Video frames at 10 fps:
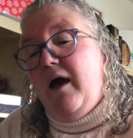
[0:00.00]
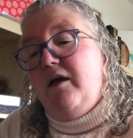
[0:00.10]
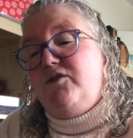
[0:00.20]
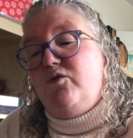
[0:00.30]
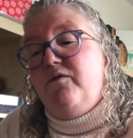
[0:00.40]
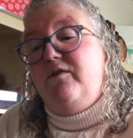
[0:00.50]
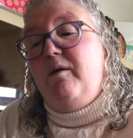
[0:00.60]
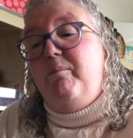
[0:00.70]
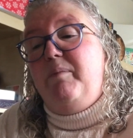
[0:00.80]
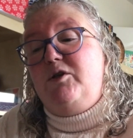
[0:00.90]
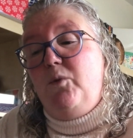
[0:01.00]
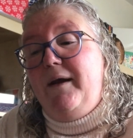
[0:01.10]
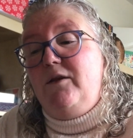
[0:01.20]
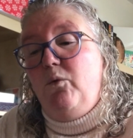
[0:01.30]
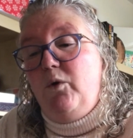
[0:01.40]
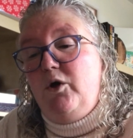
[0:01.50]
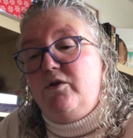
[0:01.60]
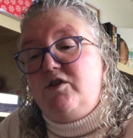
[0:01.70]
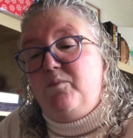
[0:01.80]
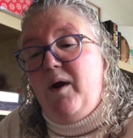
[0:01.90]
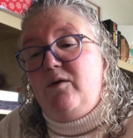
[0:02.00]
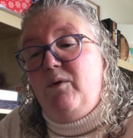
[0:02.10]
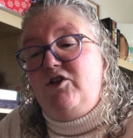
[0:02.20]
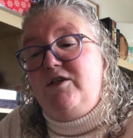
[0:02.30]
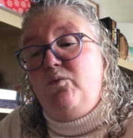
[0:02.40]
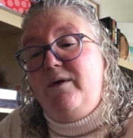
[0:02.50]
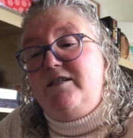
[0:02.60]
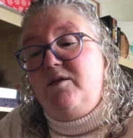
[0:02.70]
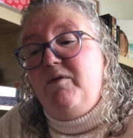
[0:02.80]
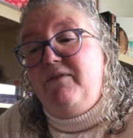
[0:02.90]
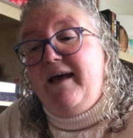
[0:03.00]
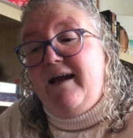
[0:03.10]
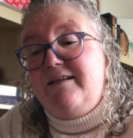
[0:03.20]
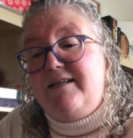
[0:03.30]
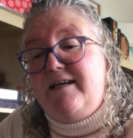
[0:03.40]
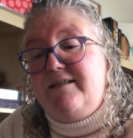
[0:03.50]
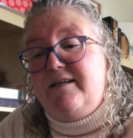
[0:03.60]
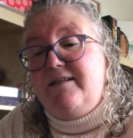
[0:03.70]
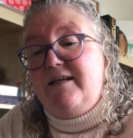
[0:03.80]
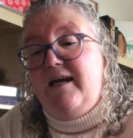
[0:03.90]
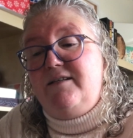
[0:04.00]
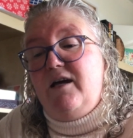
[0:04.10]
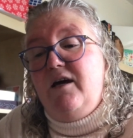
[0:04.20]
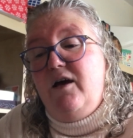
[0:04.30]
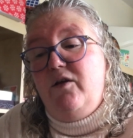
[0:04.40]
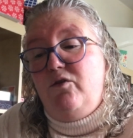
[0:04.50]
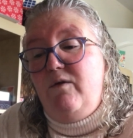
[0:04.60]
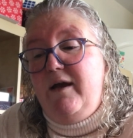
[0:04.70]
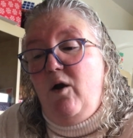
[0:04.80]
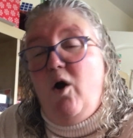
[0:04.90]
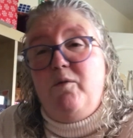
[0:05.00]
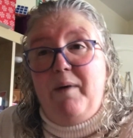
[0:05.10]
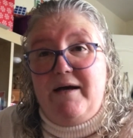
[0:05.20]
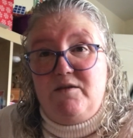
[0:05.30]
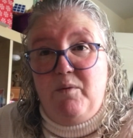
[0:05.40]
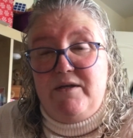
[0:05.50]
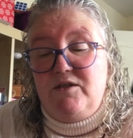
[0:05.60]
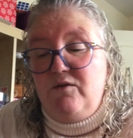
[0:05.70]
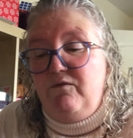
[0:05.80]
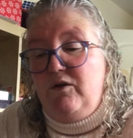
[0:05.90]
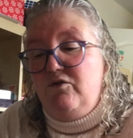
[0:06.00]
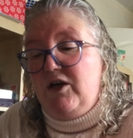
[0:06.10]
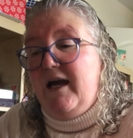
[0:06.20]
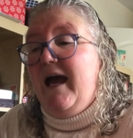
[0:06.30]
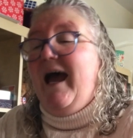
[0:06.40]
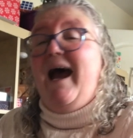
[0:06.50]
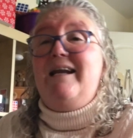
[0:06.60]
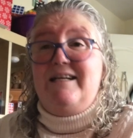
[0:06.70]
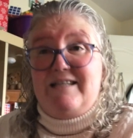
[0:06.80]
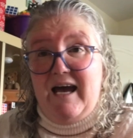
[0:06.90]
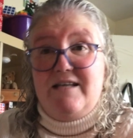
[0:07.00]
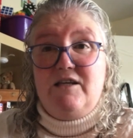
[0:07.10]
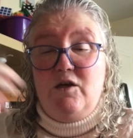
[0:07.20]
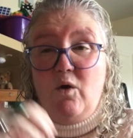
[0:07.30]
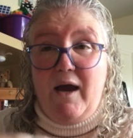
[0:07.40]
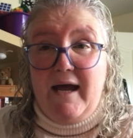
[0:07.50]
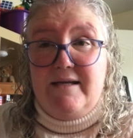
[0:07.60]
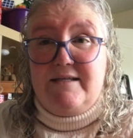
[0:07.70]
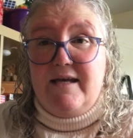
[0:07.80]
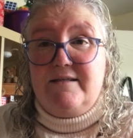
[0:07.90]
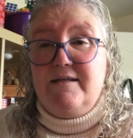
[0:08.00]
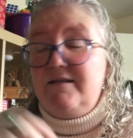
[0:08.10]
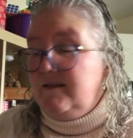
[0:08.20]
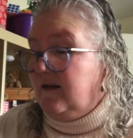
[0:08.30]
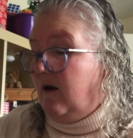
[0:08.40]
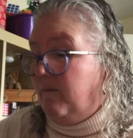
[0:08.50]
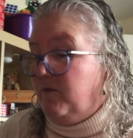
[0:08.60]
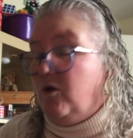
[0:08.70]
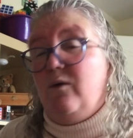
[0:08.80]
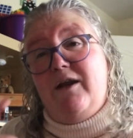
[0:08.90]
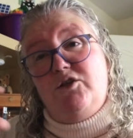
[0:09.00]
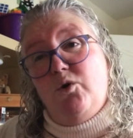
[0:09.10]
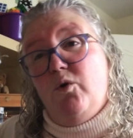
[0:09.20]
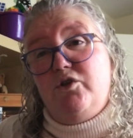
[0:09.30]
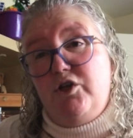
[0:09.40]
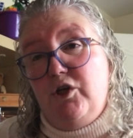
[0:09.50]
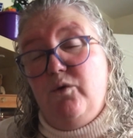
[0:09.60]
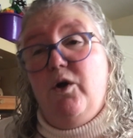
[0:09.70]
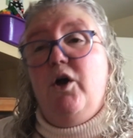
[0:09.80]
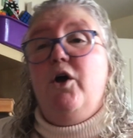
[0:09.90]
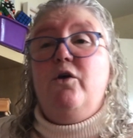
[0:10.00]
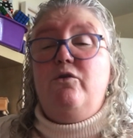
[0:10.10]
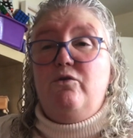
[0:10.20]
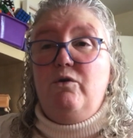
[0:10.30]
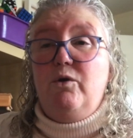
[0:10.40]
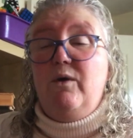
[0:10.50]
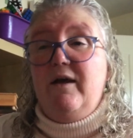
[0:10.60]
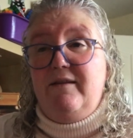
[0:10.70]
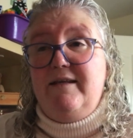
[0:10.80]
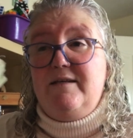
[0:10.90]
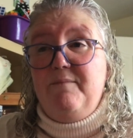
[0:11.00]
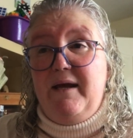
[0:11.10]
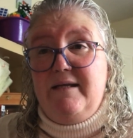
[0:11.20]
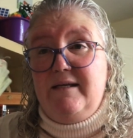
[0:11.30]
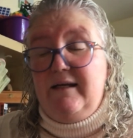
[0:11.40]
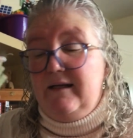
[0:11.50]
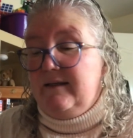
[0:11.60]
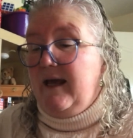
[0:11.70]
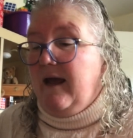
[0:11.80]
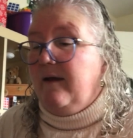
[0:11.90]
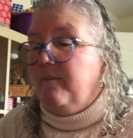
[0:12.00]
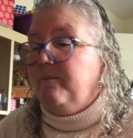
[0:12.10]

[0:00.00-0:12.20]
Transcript: sort of the Between the Worlds spread, which is Wisdom of the Ancestors. It's a 3-card past, present and future, and it's asking your ancestors to come through and talk to you through this amazing little deck.